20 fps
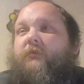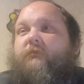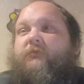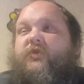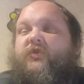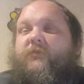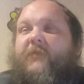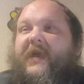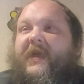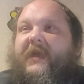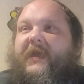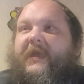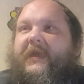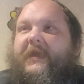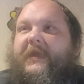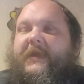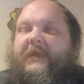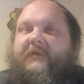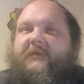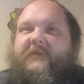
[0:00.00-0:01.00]
you
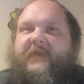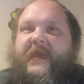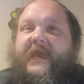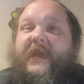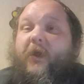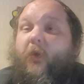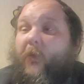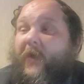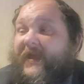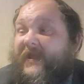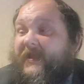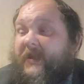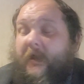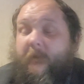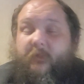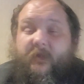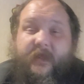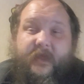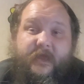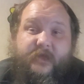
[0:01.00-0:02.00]
may take away an
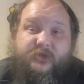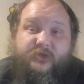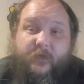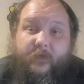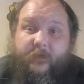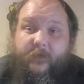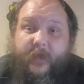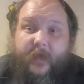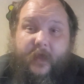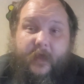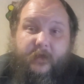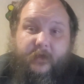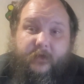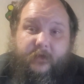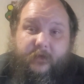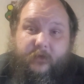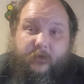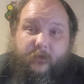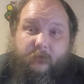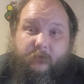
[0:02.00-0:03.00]
obligation they had to
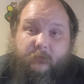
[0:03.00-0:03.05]
do.